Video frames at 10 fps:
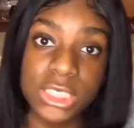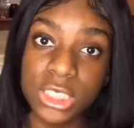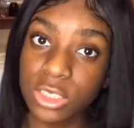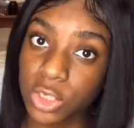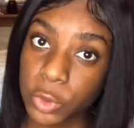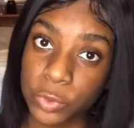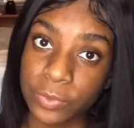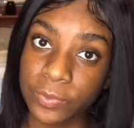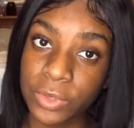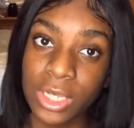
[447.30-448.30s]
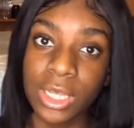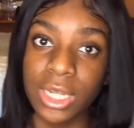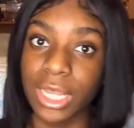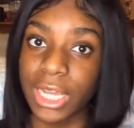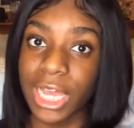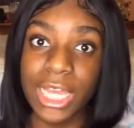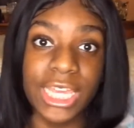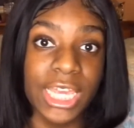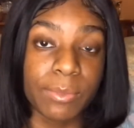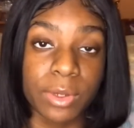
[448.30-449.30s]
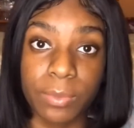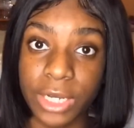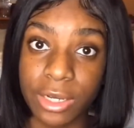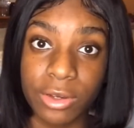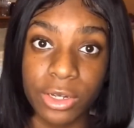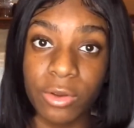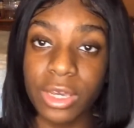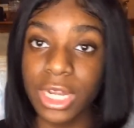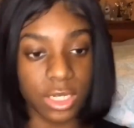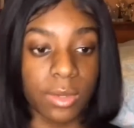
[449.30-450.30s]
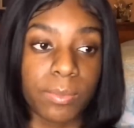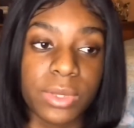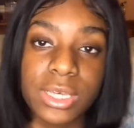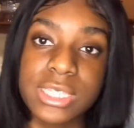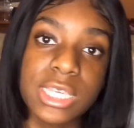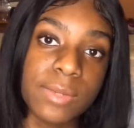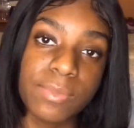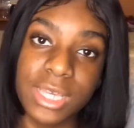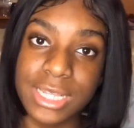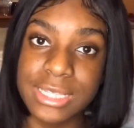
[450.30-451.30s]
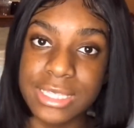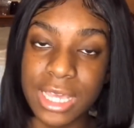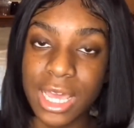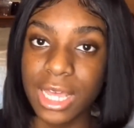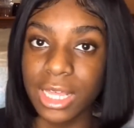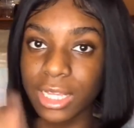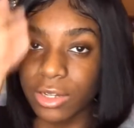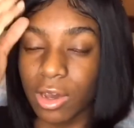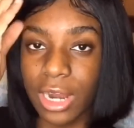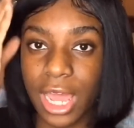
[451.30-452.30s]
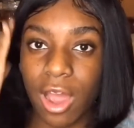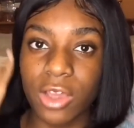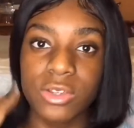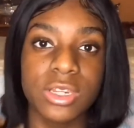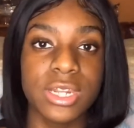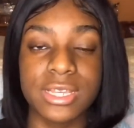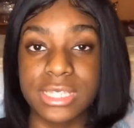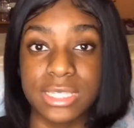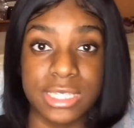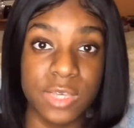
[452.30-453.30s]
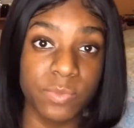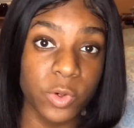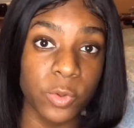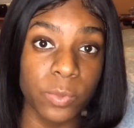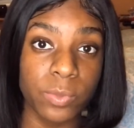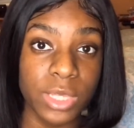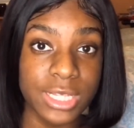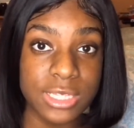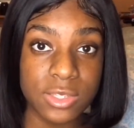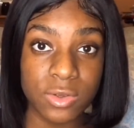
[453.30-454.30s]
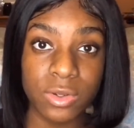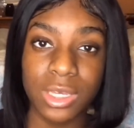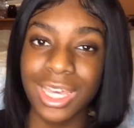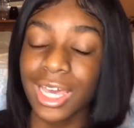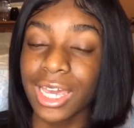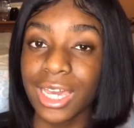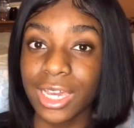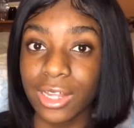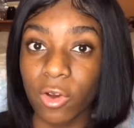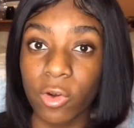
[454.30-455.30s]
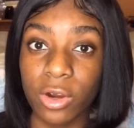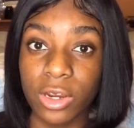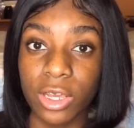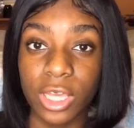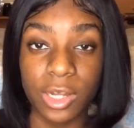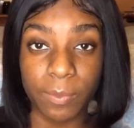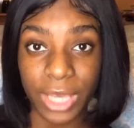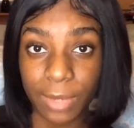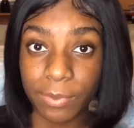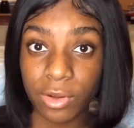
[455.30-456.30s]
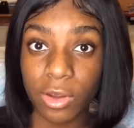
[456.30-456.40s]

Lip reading: own. Like, I came prepared. You don't gotta have books and pens and all that. All you need is a simple pencil and a paper,